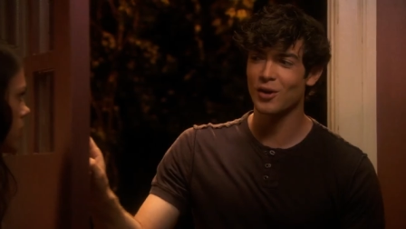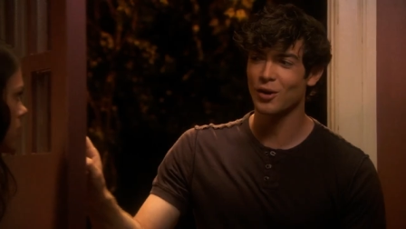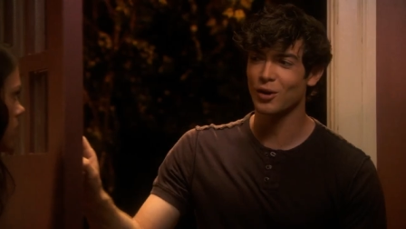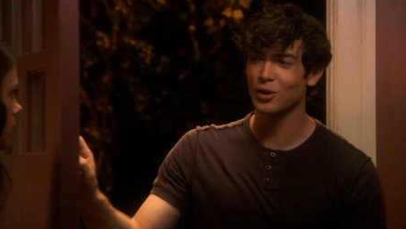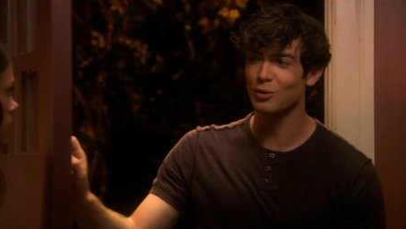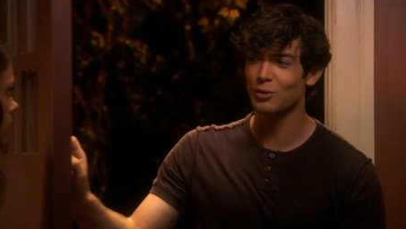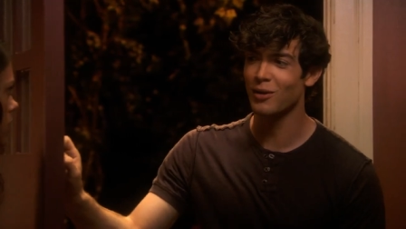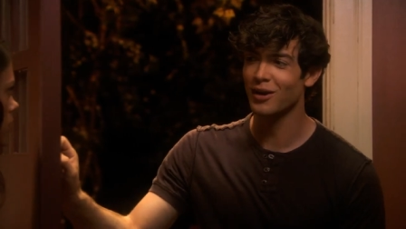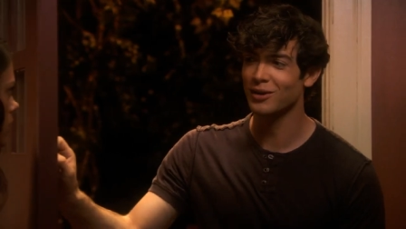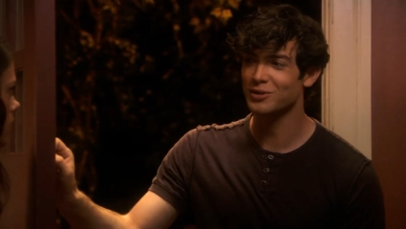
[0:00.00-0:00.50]

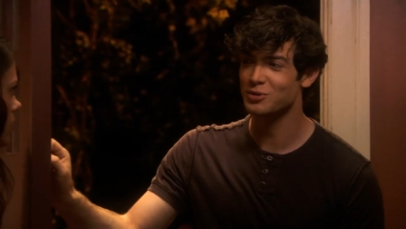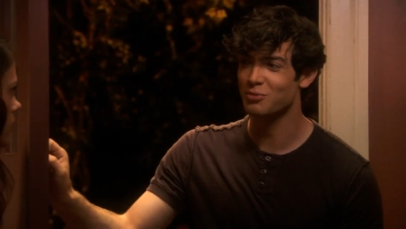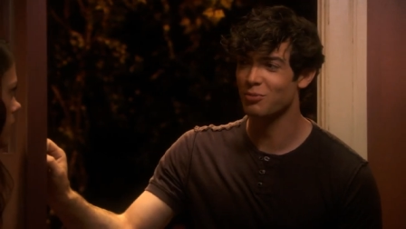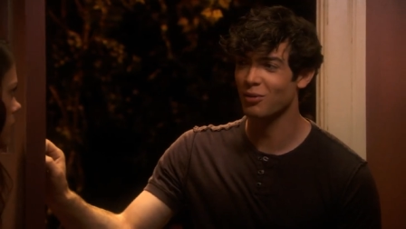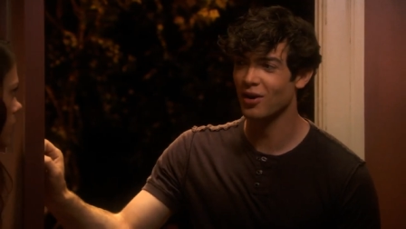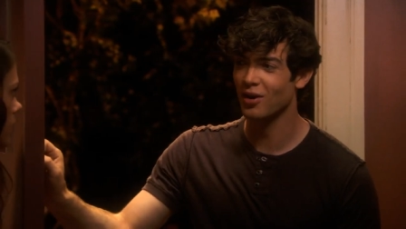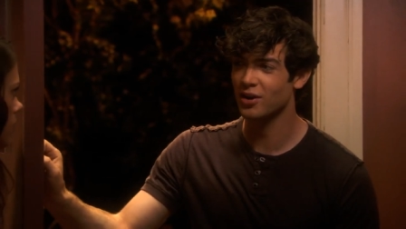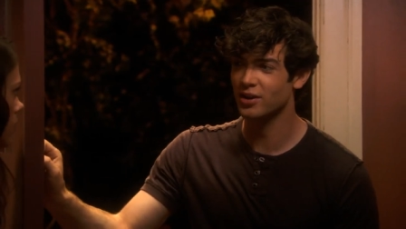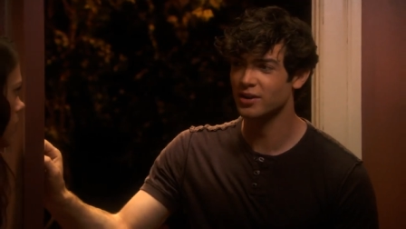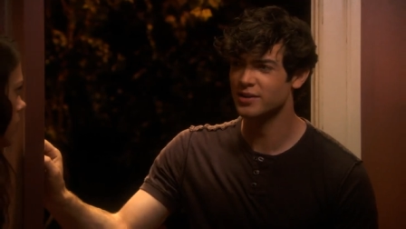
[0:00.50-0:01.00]
Heard about your
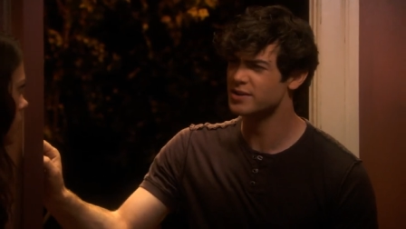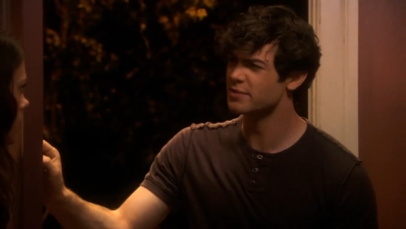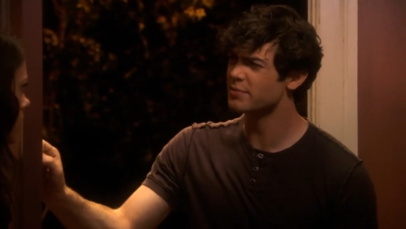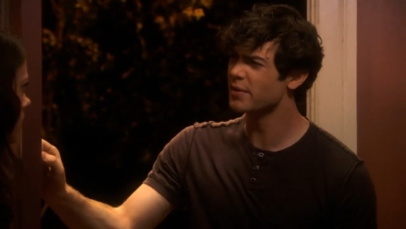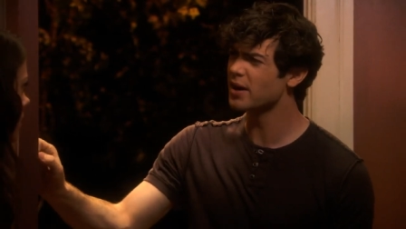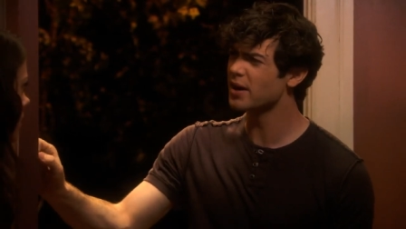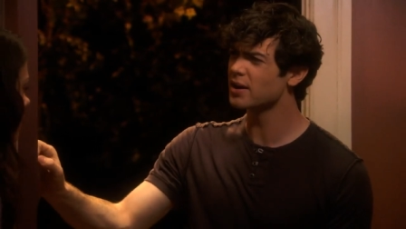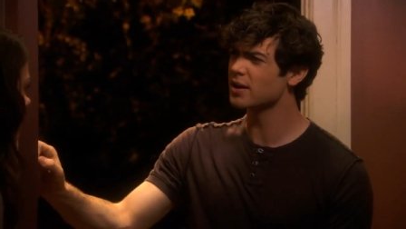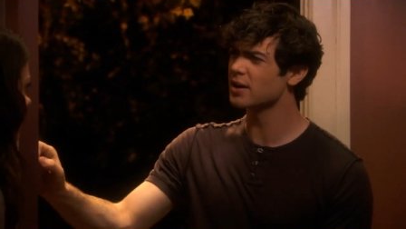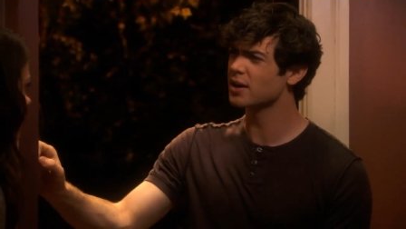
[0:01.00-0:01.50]
party. Did
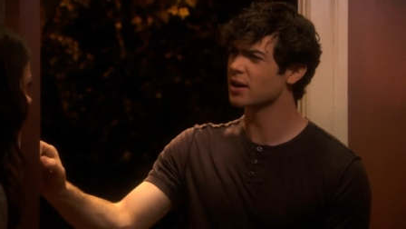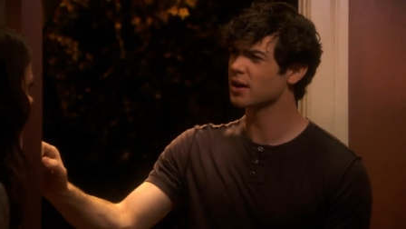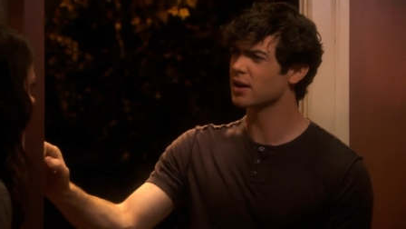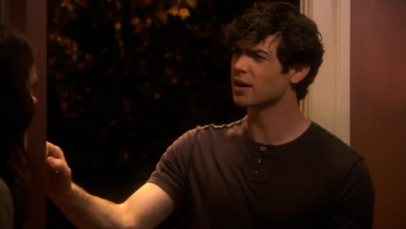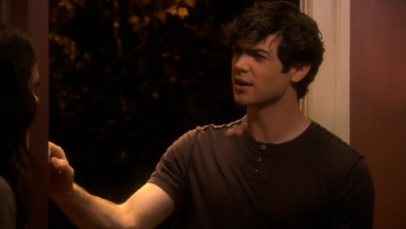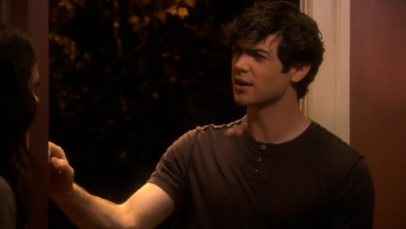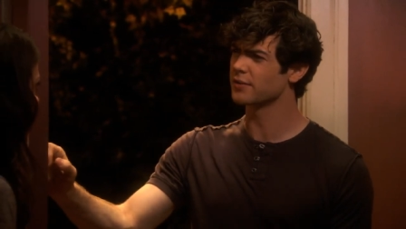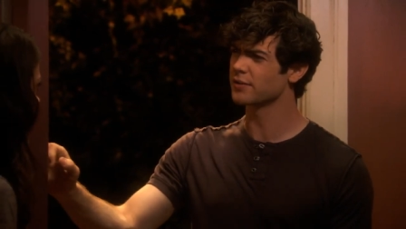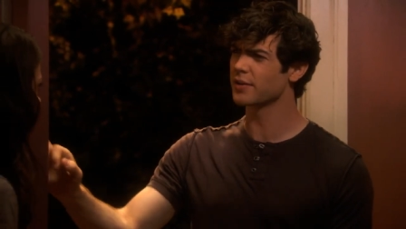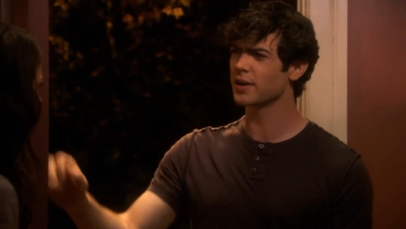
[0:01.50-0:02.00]
my
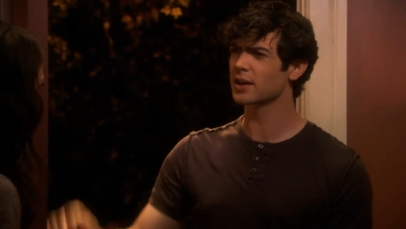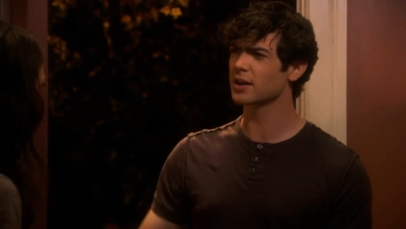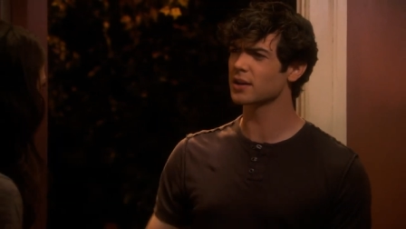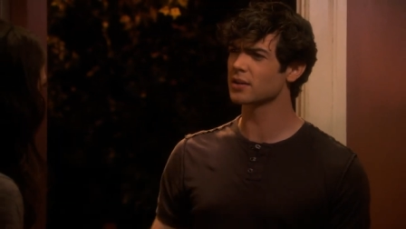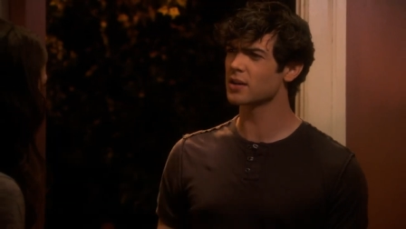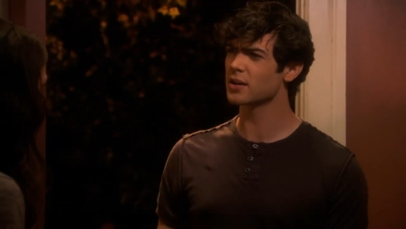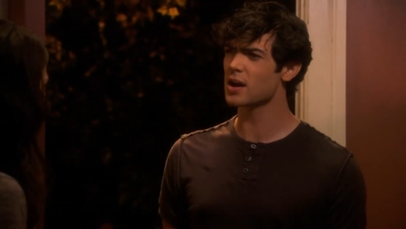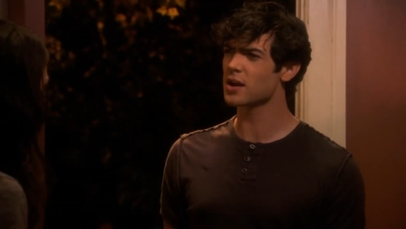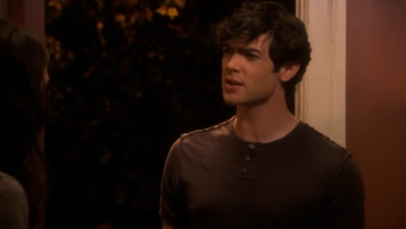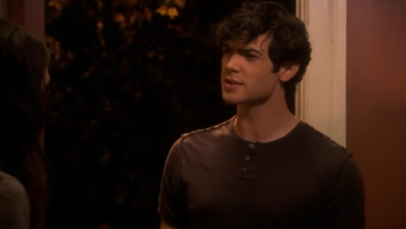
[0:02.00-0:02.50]
uh, invite
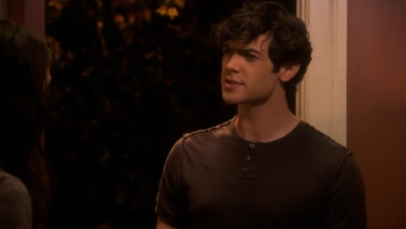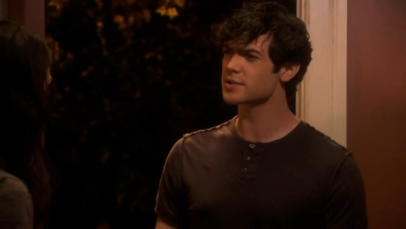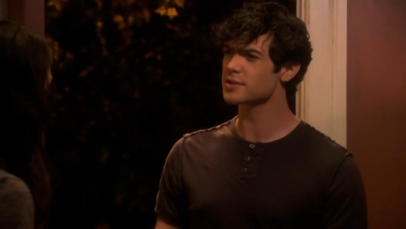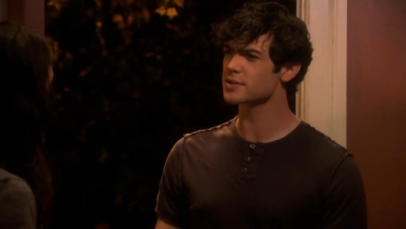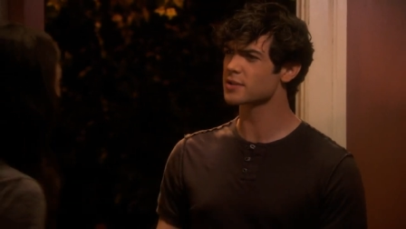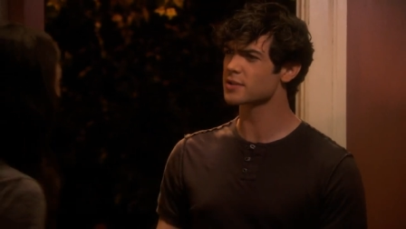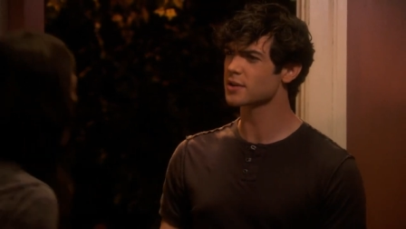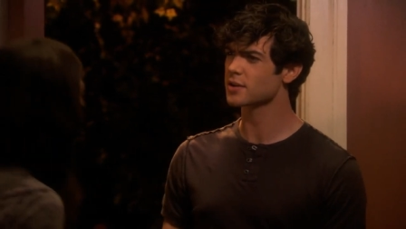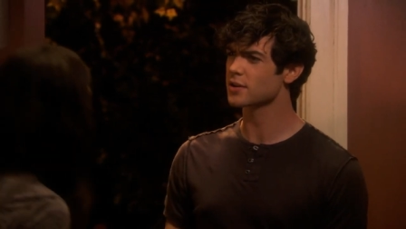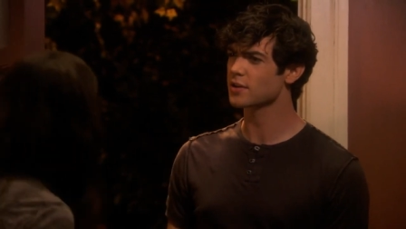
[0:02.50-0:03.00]
get
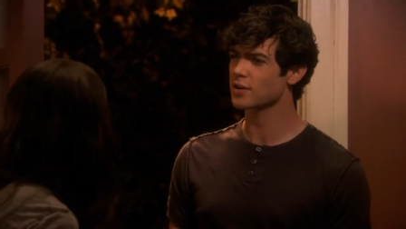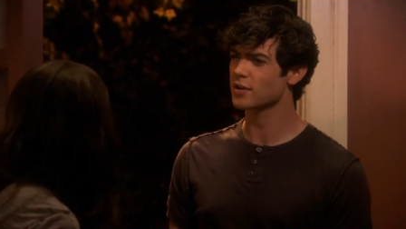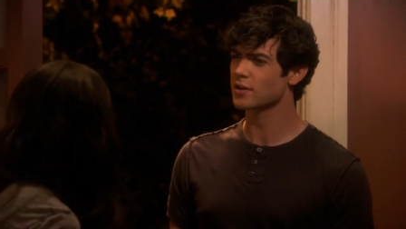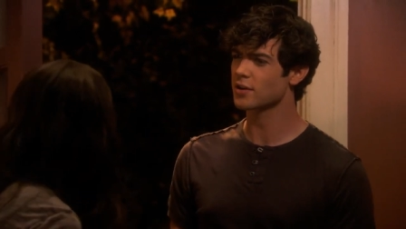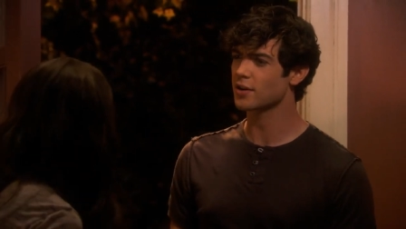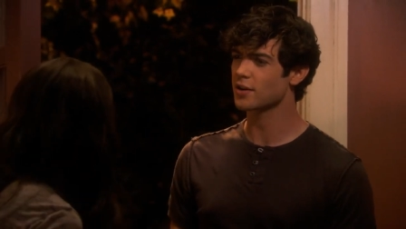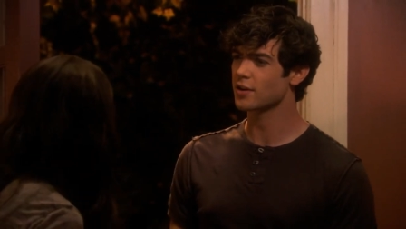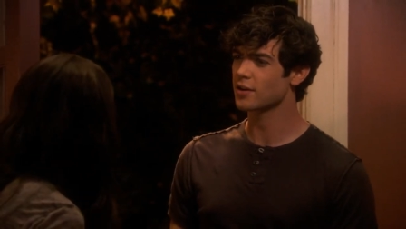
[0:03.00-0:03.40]
lost? Speaking